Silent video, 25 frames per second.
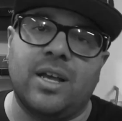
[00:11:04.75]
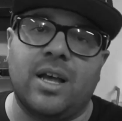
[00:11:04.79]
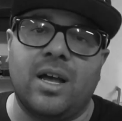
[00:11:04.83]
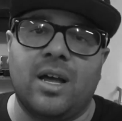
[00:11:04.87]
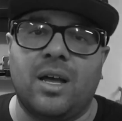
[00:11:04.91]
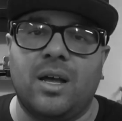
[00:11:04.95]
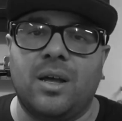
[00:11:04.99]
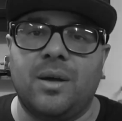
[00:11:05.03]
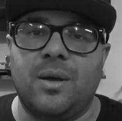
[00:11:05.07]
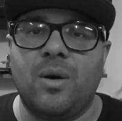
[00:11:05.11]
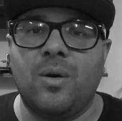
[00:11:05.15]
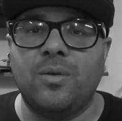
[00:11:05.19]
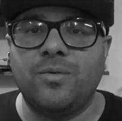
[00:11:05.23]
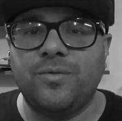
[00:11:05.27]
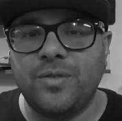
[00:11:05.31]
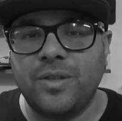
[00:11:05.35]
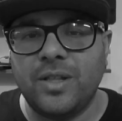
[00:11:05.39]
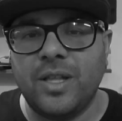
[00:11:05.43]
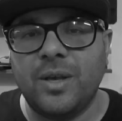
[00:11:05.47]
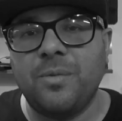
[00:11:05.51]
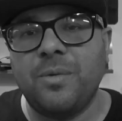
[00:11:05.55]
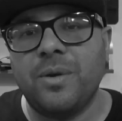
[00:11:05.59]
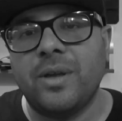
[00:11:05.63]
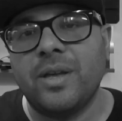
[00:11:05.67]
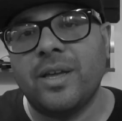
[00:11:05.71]

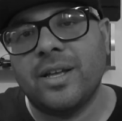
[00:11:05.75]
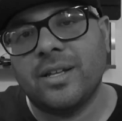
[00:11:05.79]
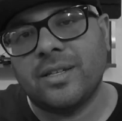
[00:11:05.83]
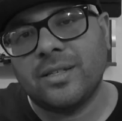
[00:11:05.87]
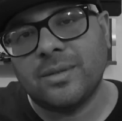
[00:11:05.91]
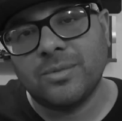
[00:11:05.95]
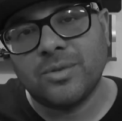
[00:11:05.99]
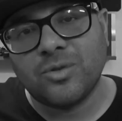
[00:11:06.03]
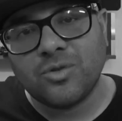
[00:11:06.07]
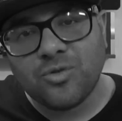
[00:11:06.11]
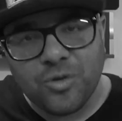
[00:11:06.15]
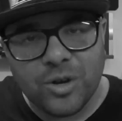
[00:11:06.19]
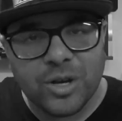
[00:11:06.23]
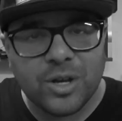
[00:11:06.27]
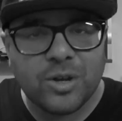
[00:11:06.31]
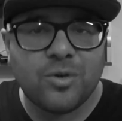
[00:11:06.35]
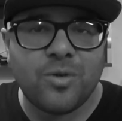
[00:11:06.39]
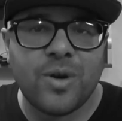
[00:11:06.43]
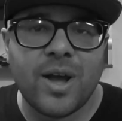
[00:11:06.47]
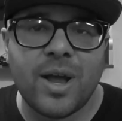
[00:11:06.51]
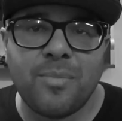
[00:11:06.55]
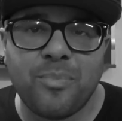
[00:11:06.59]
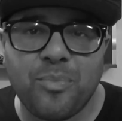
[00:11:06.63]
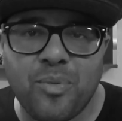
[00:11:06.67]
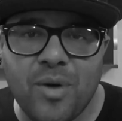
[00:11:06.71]
Hopefully we can get some street
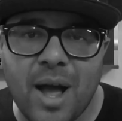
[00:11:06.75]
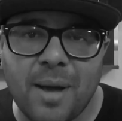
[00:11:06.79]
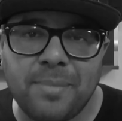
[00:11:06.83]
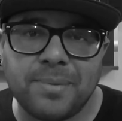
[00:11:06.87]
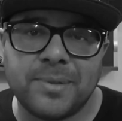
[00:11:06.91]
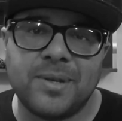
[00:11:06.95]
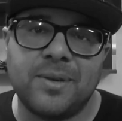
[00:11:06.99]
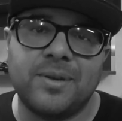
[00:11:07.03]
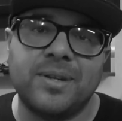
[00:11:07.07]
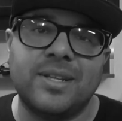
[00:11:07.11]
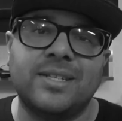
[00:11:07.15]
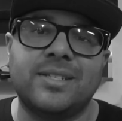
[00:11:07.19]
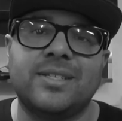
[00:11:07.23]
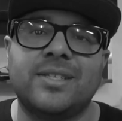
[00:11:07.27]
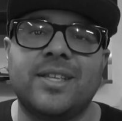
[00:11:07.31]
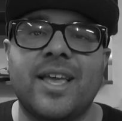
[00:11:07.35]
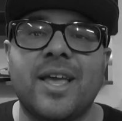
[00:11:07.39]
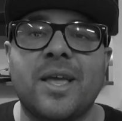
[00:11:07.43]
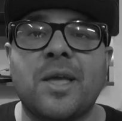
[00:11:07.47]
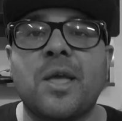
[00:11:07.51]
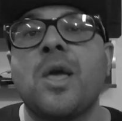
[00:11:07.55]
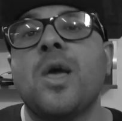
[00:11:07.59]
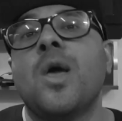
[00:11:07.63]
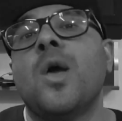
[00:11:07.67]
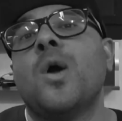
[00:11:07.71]
cred props on this
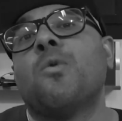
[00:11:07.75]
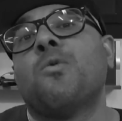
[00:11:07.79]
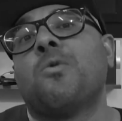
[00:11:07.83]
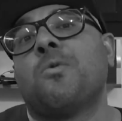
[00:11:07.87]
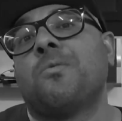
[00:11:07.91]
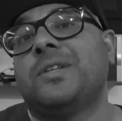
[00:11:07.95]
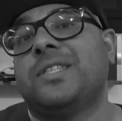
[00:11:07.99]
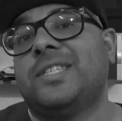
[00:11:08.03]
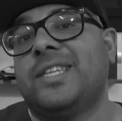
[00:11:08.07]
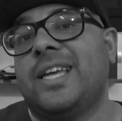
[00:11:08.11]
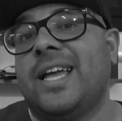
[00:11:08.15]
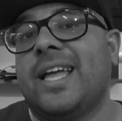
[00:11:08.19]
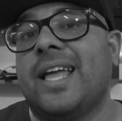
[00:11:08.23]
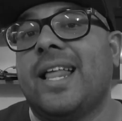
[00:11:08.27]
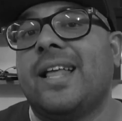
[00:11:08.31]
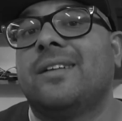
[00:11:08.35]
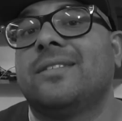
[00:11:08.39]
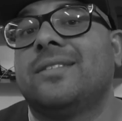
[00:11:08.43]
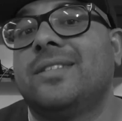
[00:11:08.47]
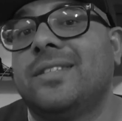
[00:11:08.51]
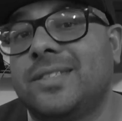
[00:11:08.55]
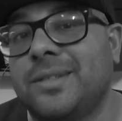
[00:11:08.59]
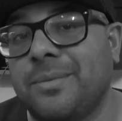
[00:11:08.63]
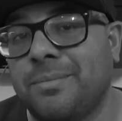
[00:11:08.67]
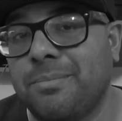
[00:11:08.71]
thing when we take it out
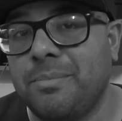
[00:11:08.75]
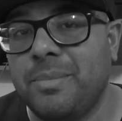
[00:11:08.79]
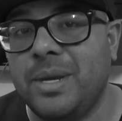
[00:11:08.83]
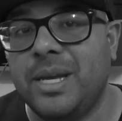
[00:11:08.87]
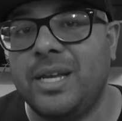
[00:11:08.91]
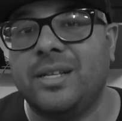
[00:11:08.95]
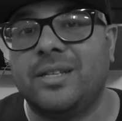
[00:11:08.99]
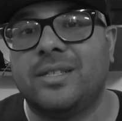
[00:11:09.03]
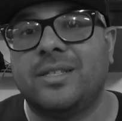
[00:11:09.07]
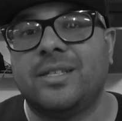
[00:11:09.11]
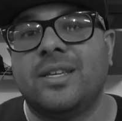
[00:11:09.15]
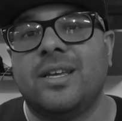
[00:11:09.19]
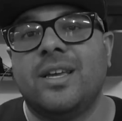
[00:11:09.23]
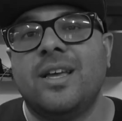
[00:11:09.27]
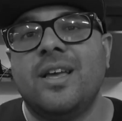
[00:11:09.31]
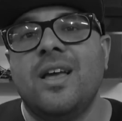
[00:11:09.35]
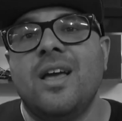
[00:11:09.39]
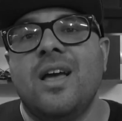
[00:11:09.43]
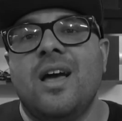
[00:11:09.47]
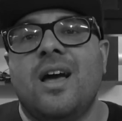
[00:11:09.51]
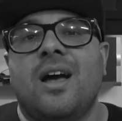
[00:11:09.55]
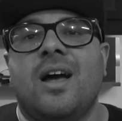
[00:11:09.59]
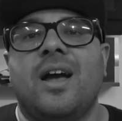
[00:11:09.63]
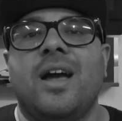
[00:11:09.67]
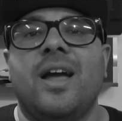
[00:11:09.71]
to some meets.
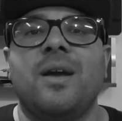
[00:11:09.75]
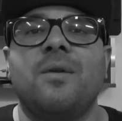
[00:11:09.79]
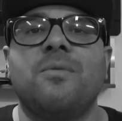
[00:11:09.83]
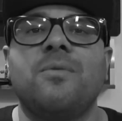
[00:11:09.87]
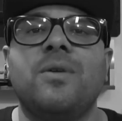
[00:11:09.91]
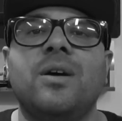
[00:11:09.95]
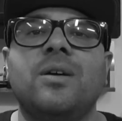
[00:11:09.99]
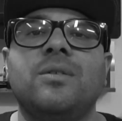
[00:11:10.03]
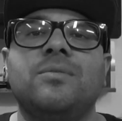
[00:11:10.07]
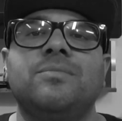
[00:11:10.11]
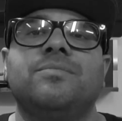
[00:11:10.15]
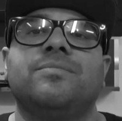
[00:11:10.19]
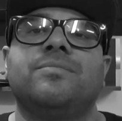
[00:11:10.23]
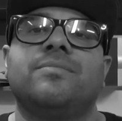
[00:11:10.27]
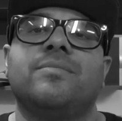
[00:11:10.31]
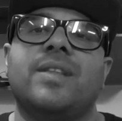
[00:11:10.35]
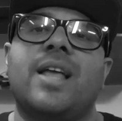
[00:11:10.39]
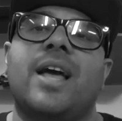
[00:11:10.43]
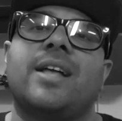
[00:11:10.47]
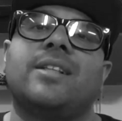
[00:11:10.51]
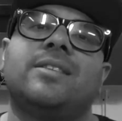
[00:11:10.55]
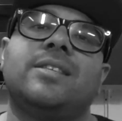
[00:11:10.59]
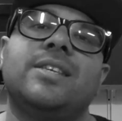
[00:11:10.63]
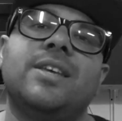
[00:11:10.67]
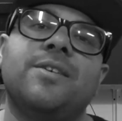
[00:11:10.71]
All right, well,
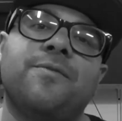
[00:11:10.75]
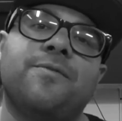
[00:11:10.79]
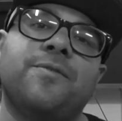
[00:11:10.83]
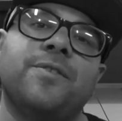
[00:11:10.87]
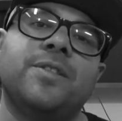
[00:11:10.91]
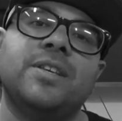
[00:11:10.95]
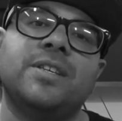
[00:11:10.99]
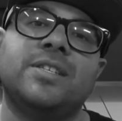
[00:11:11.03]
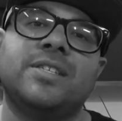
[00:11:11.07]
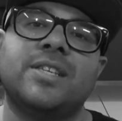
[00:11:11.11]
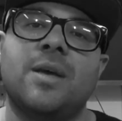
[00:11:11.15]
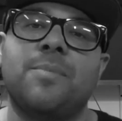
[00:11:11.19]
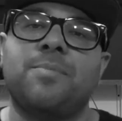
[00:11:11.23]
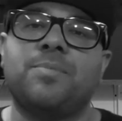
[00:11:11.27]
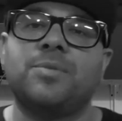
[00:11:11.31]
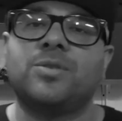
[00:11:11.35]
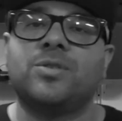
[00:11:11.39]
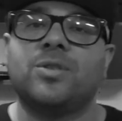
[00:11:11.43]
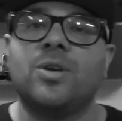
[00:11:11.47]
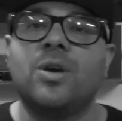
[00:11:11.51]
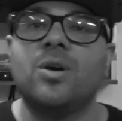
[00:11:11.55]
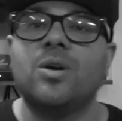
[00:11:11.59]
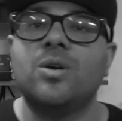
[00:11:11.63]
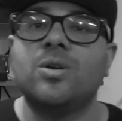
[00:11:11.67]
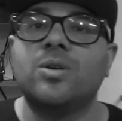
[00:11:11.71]
that's it for this
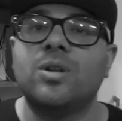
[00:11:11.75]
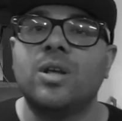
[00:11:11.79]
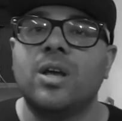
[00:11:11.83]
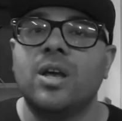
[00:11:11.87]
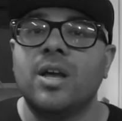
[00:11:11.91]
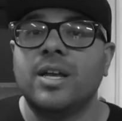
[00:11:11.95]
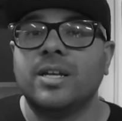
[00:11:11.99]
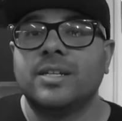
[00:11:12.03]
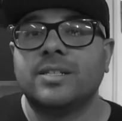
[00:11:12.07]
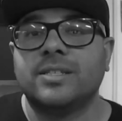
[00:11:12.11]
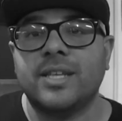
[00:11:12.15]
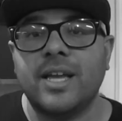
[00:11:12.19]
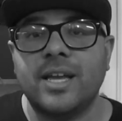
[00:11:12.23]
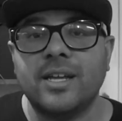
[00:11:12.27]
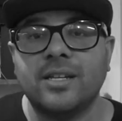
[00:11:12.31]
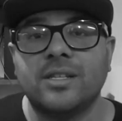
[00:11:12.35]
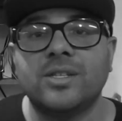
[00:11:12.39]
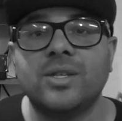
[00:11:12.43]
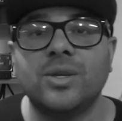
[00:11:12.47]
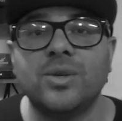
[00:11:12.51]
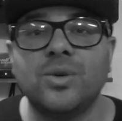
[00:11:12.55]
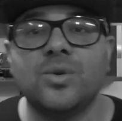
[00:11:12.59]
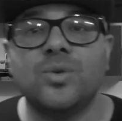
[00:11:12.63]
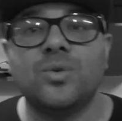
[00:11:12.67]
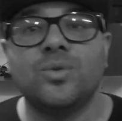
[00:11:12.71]
episode. Stay
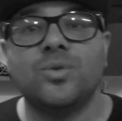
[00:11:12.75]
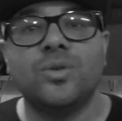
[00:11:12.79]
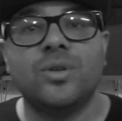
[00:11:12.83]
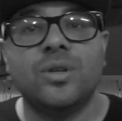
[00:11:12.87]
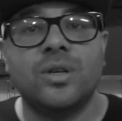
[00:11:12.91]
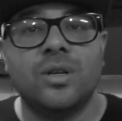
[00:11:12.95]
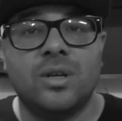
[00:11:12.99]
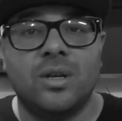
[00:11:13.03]
tuned.